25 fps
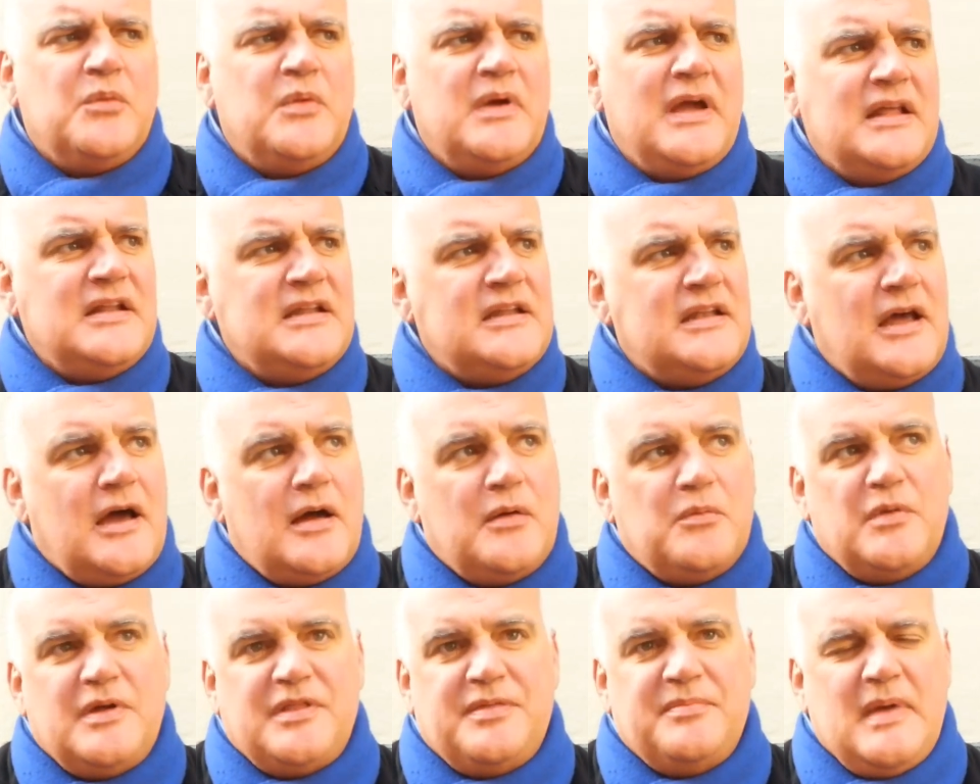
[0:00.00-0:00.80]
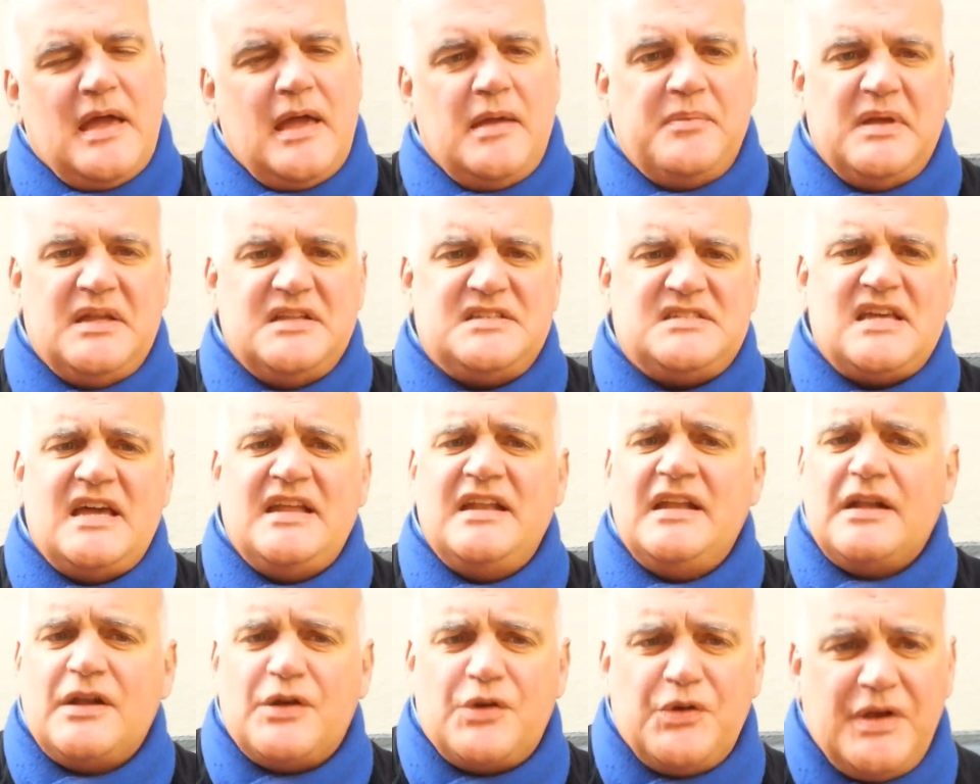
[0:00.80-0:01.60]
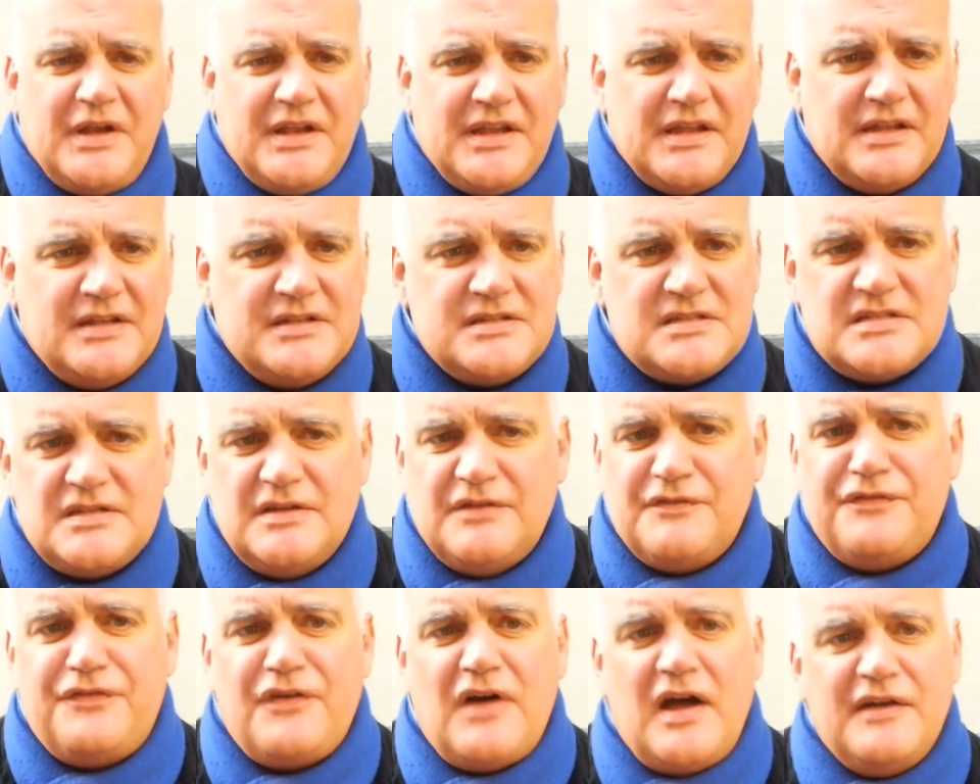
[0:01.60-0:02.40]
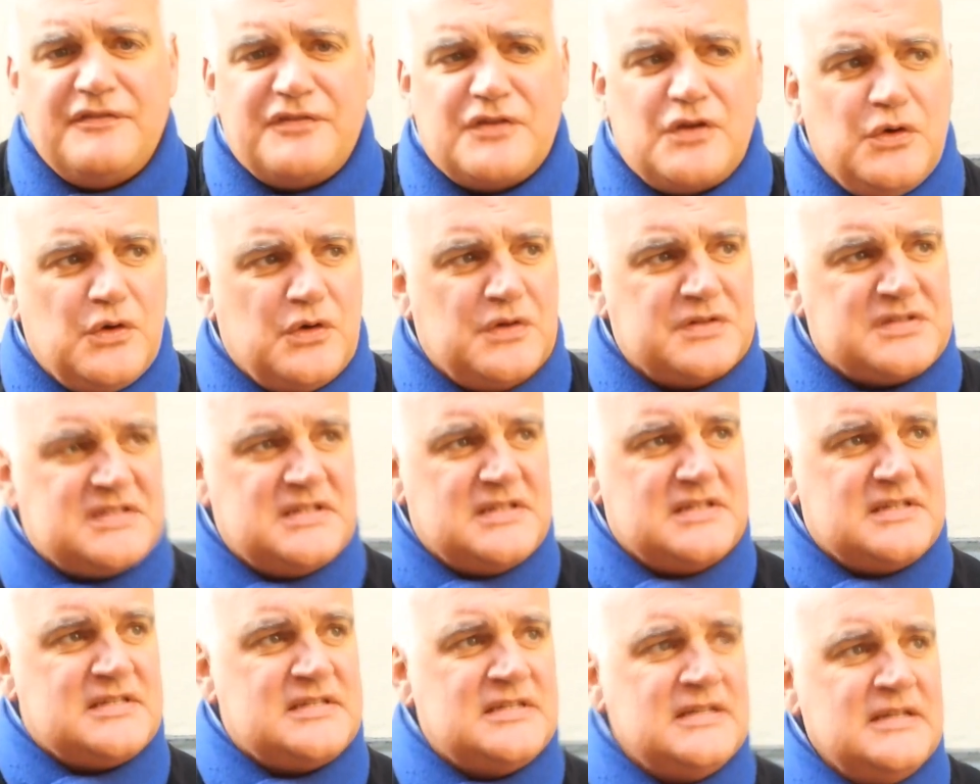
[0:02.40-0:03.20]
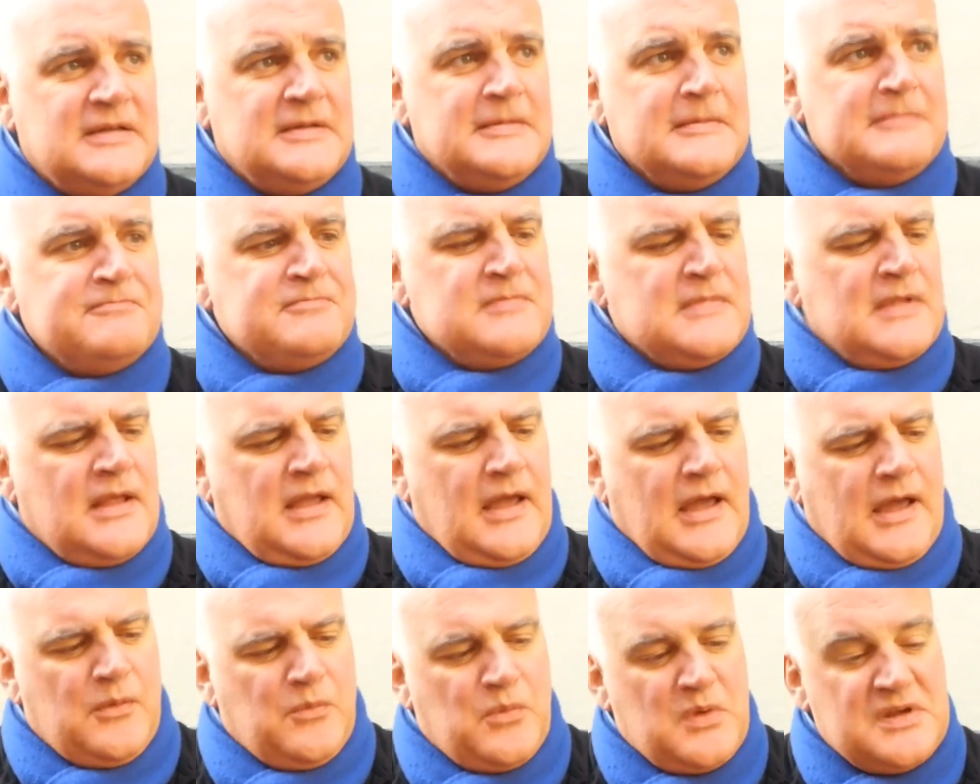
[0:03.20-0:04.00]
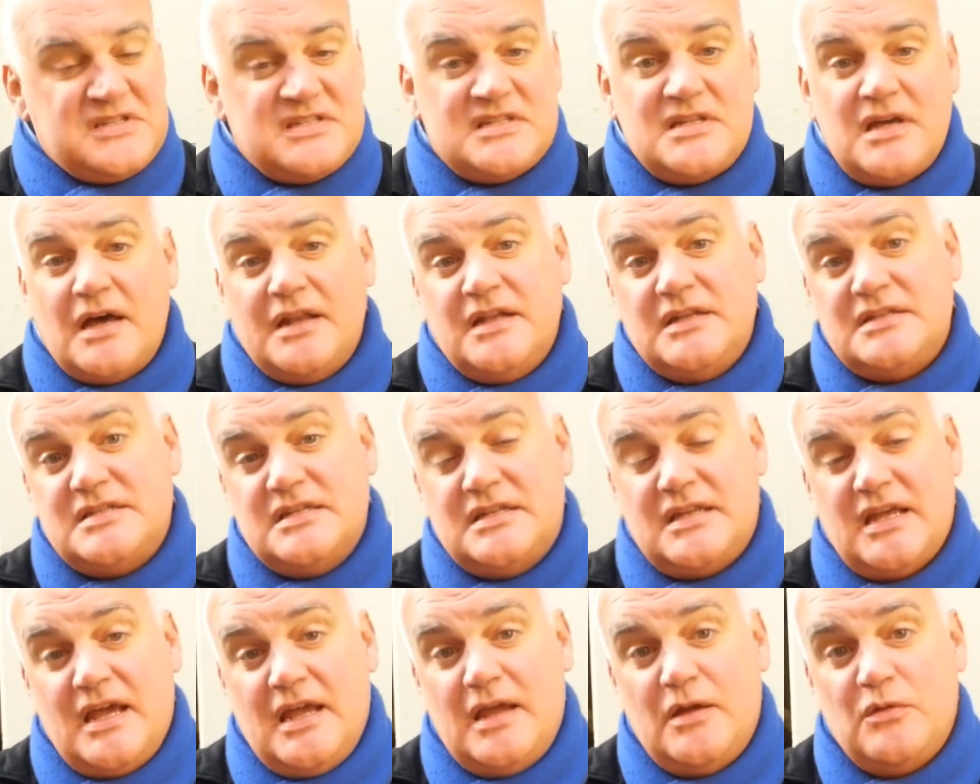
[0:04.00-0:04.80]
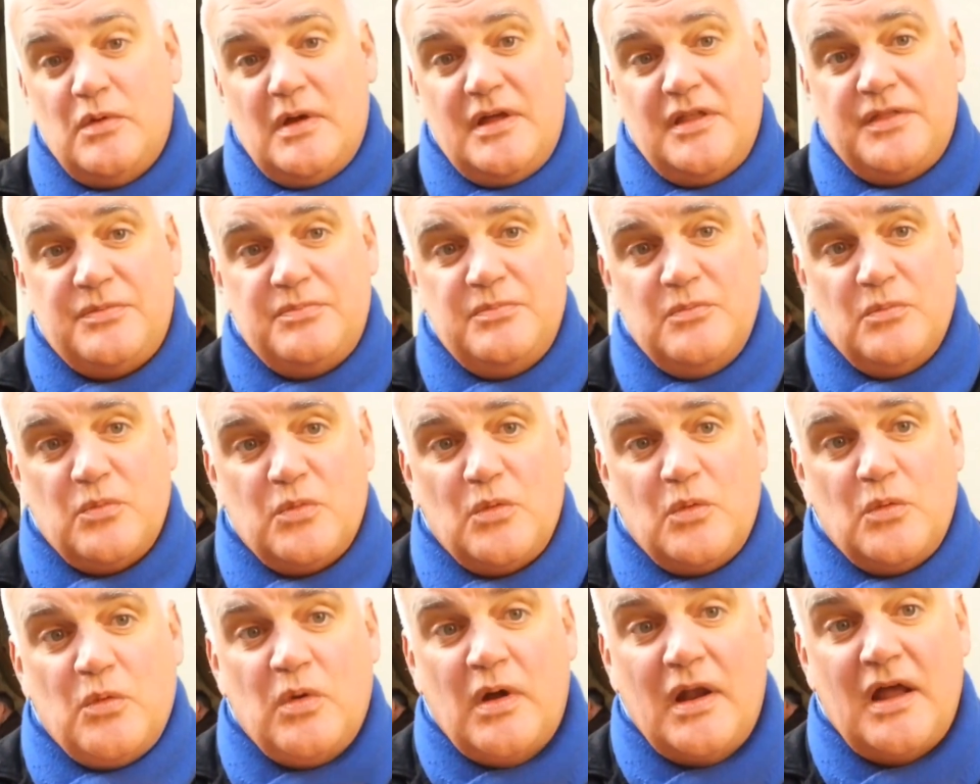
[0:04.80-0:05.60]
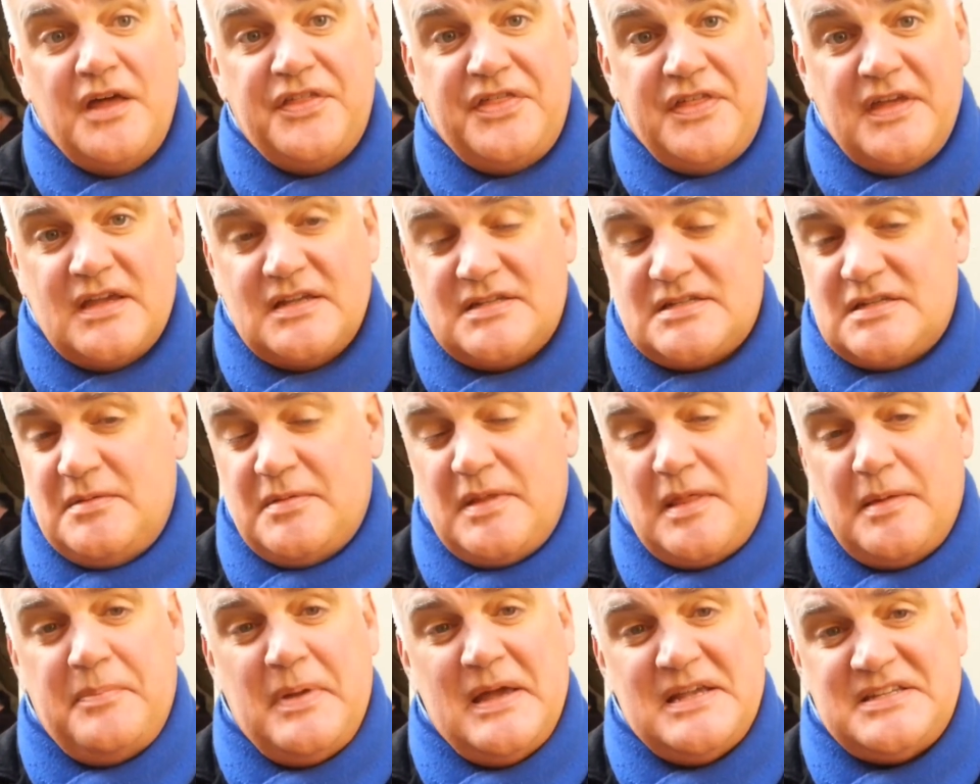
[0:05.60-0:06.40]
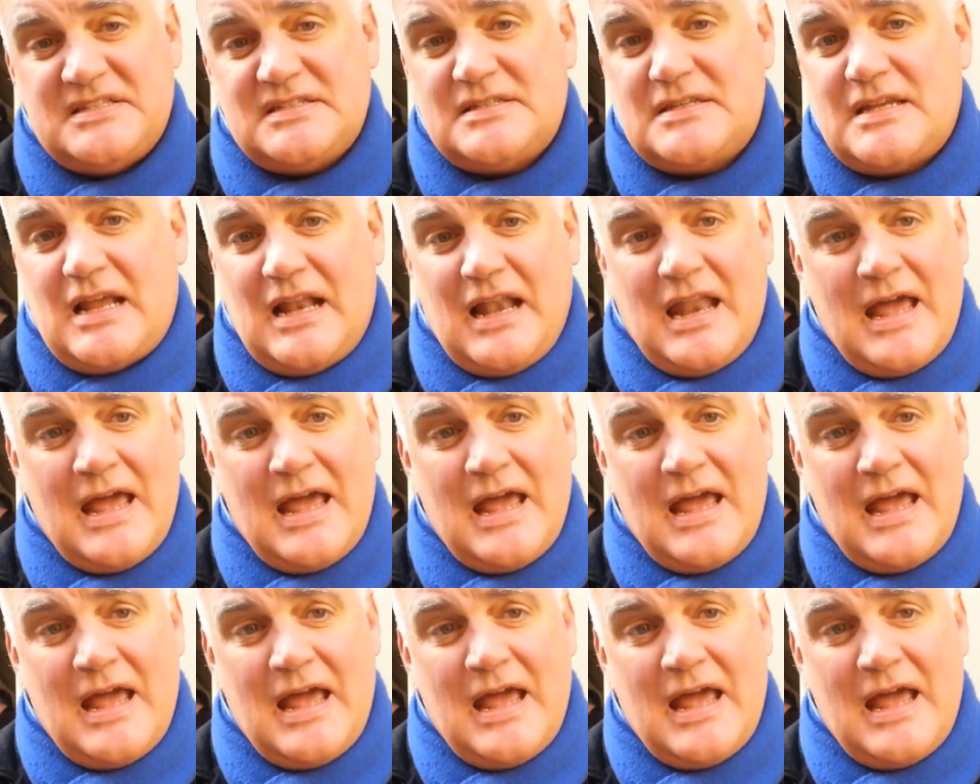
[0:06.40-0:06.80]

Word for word: We ended up with maybe 10 ingredients and 5 courses, and we started today with what I think are some of the best